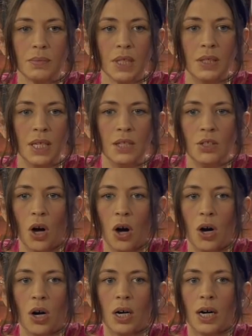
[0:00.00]
These
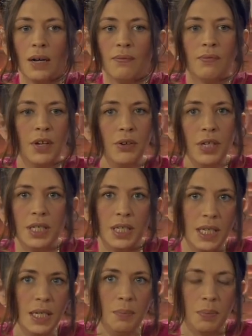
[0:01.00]
are very
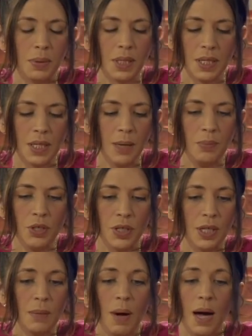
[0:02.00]
deep deceptions
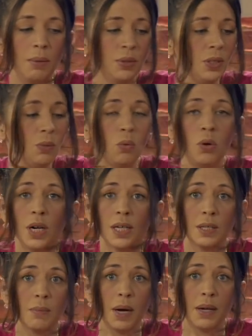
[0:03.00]
that the Bible did warn
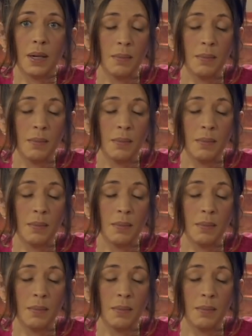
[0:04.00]
us about.